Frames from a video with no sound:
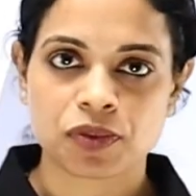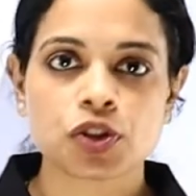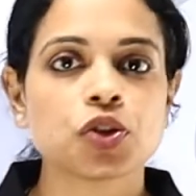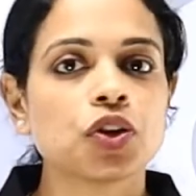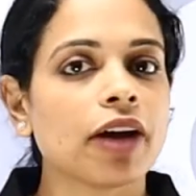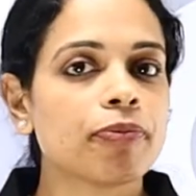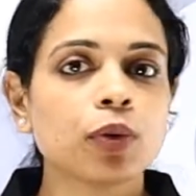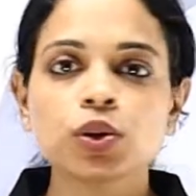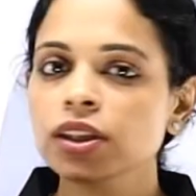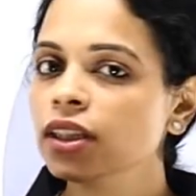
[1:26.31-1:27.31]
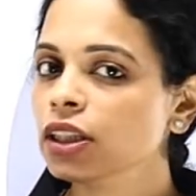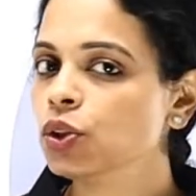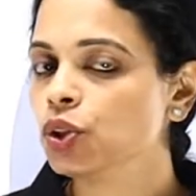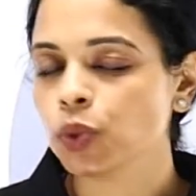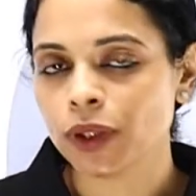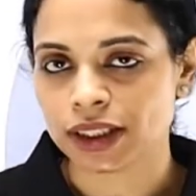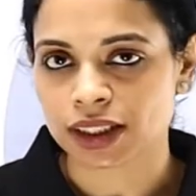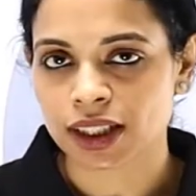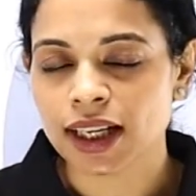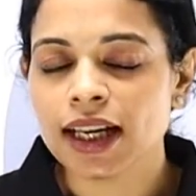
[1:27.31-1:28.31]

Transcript: So you have posted a new tweet.